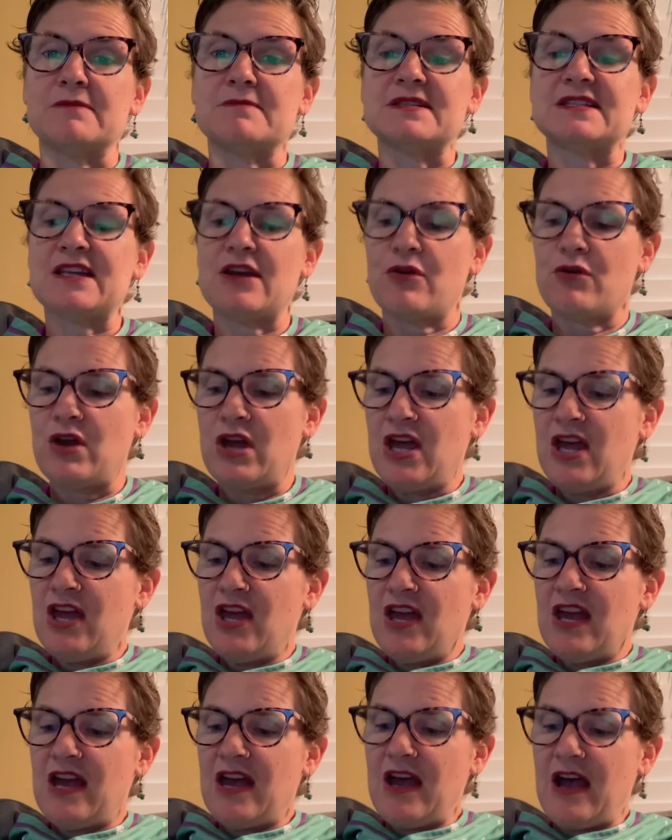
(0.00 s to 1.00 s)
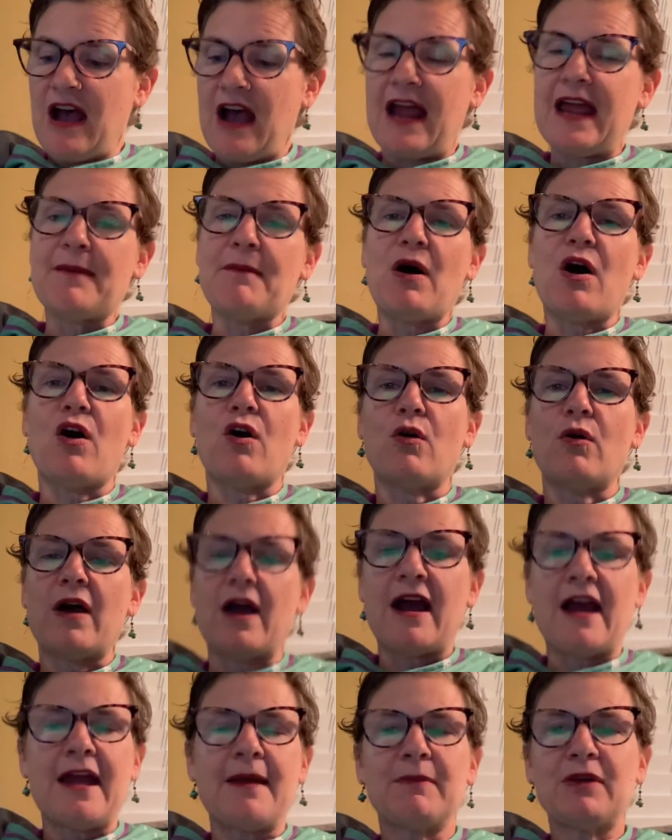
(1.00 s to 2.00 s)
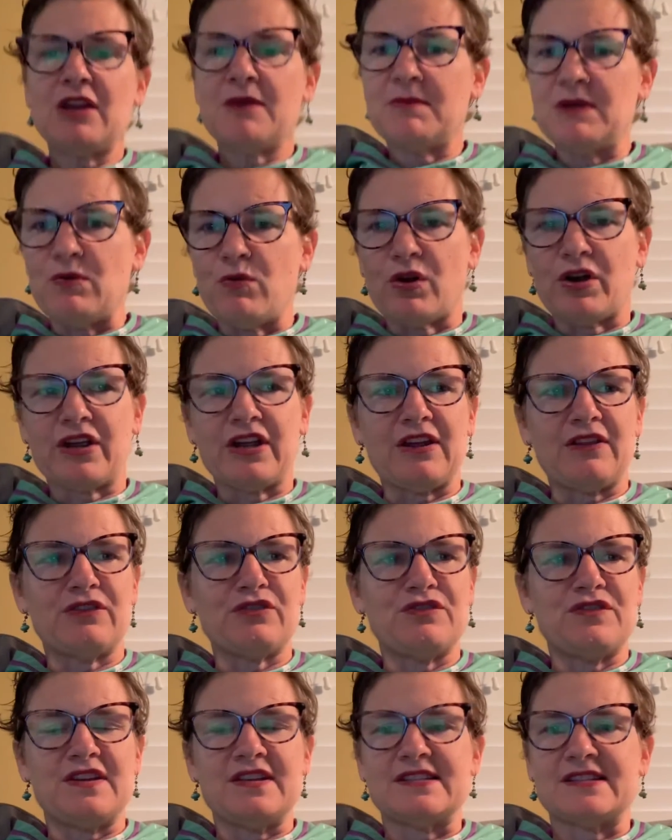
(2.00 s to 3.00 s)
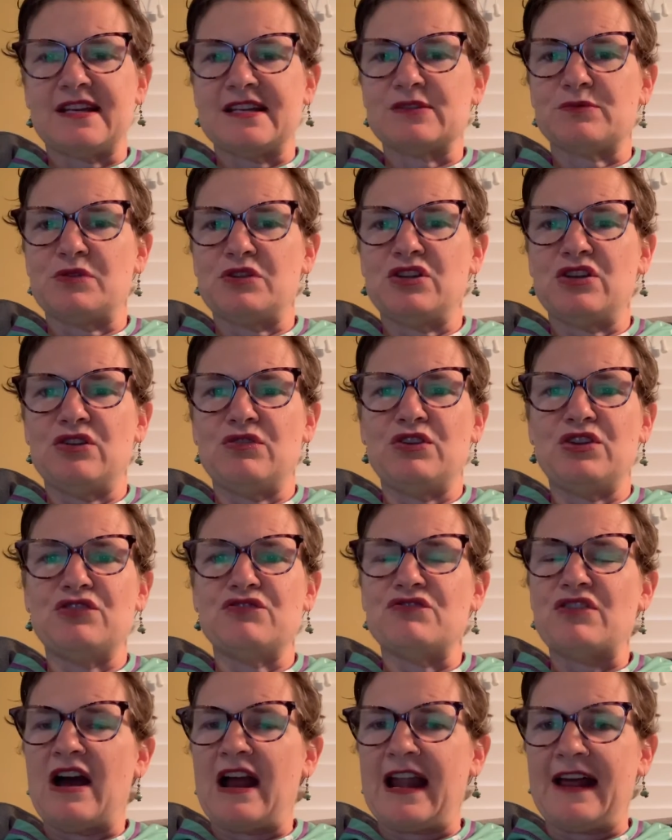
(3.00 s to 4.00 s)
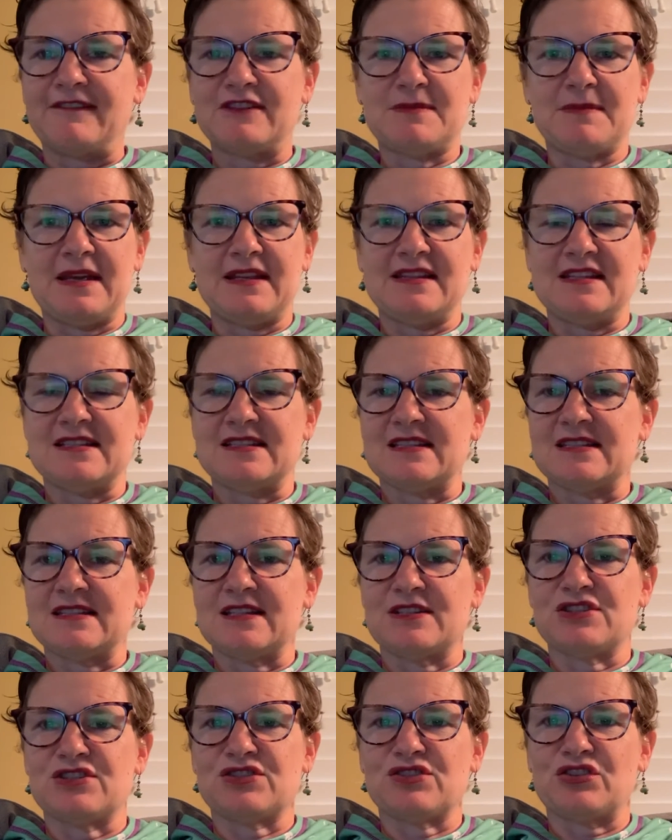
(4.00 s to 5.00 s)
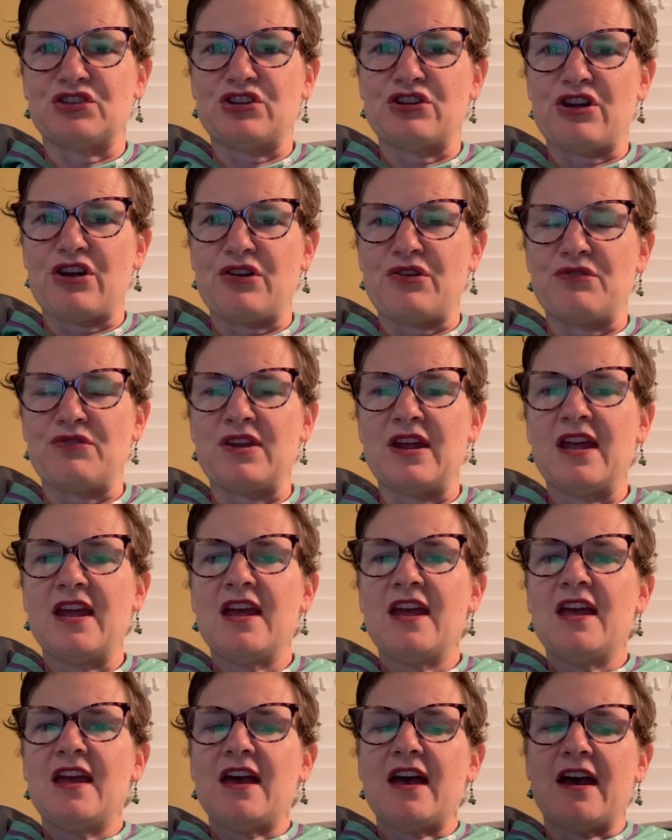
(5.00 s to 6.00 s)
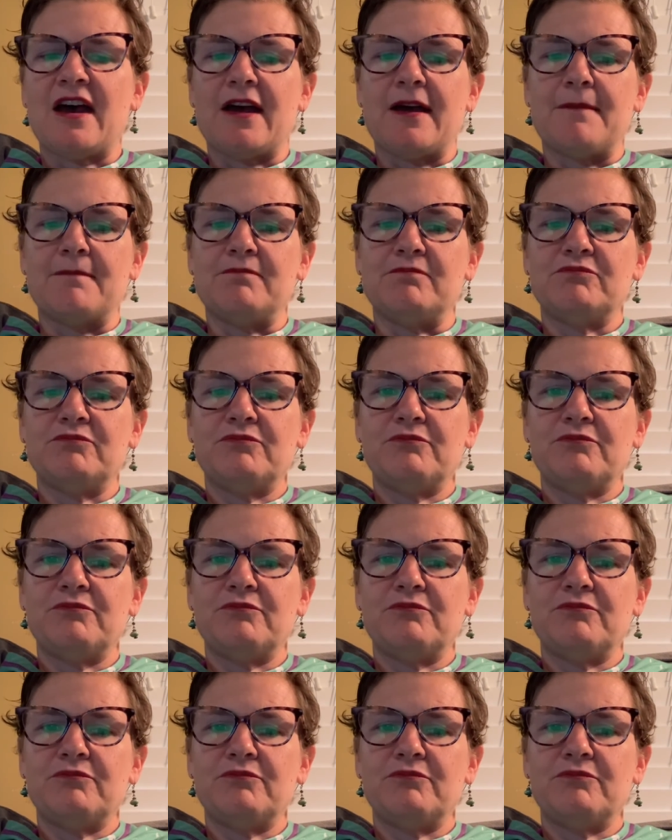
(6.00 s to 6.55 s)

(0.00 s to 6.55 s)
So I'm going to be working through these things with you. You do not have to make these decisions on your own.